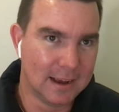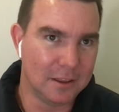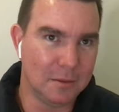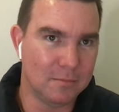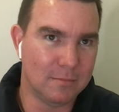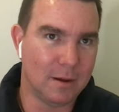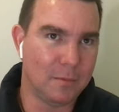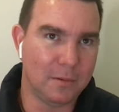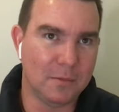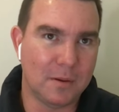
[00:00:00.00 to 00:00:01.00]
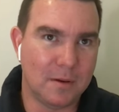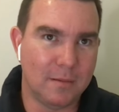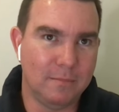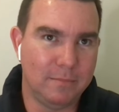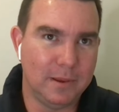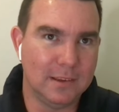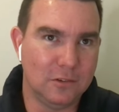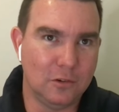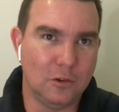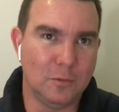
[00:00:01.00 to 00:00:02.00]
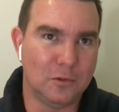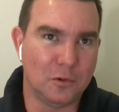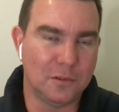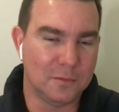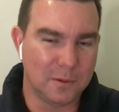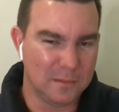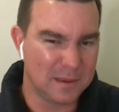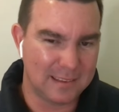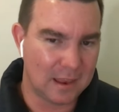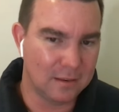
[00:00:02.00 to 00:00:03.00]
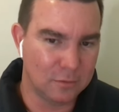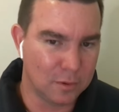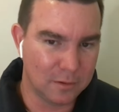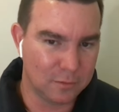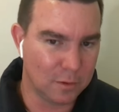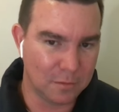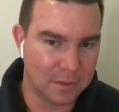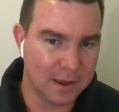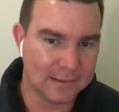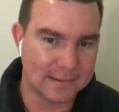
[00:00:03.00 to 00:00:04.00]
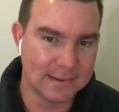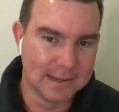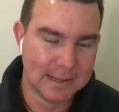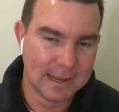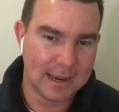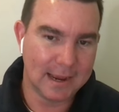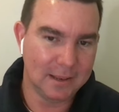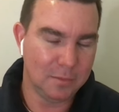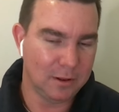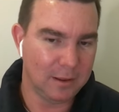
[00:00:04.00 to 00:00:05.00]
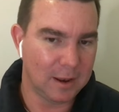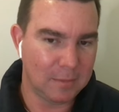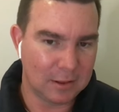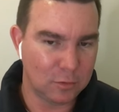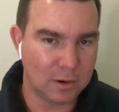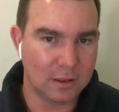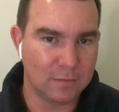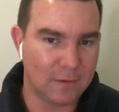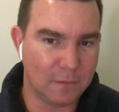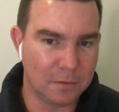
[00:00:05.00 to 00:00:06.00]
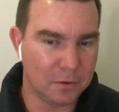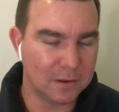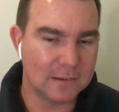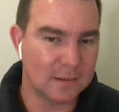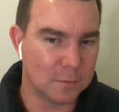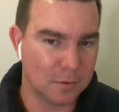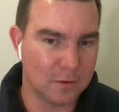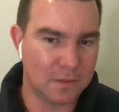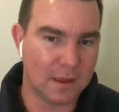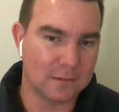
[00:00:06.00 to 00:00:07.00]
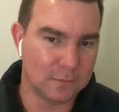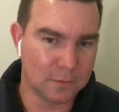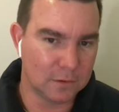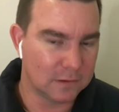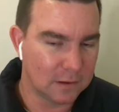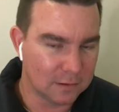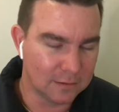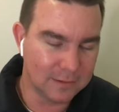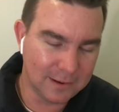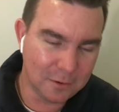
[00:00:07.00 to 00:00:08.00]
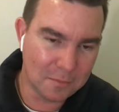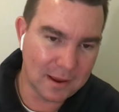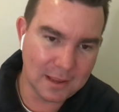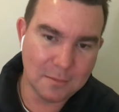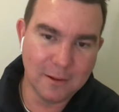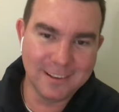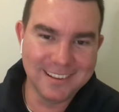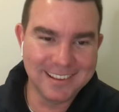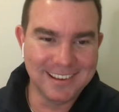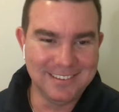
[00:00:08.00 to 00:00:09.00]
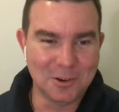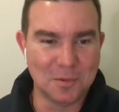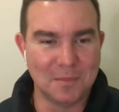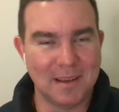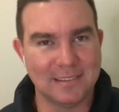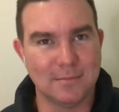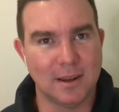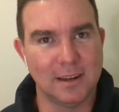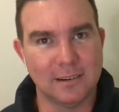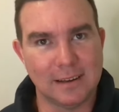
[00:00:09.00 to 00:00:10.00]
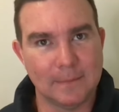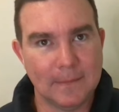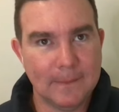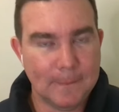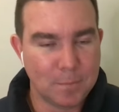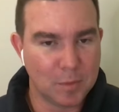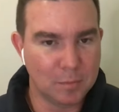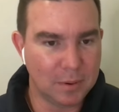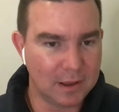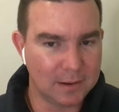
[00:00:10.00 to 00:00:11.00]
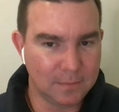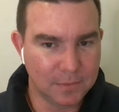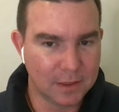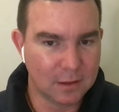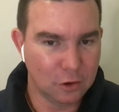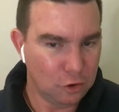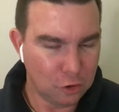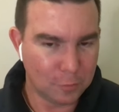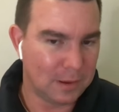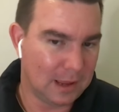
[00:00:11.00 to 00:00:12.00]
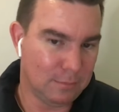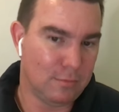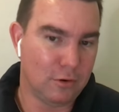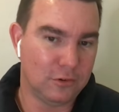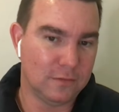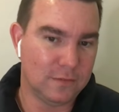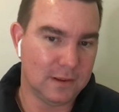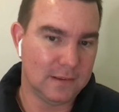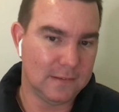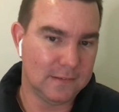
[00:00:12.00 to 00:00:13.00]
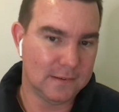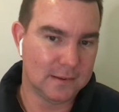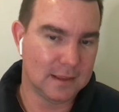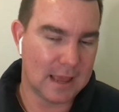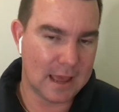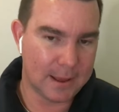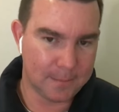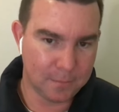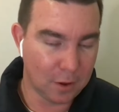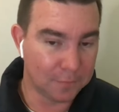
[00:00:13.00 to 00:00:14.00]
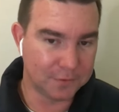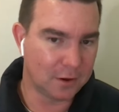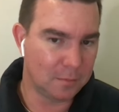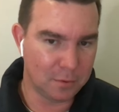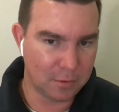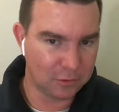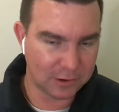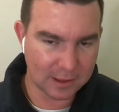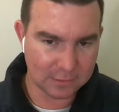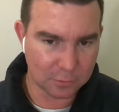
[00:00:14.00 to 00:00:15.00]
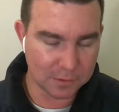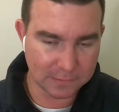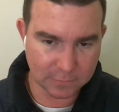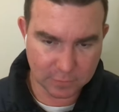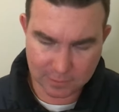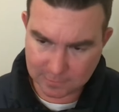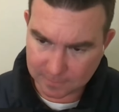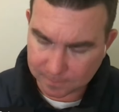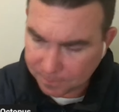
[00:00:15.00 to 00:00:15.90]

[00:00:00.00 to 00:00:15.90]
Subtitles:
I think one of my biggest YouTube Shorts is probably about 10,000, 12,000, and you're probably getting about 25, 30 cents per 1,000 views. So, look, you're not making exorbitant amounts of money, right? But you're not paying promotion fees, offsite promotion ads, and all these different things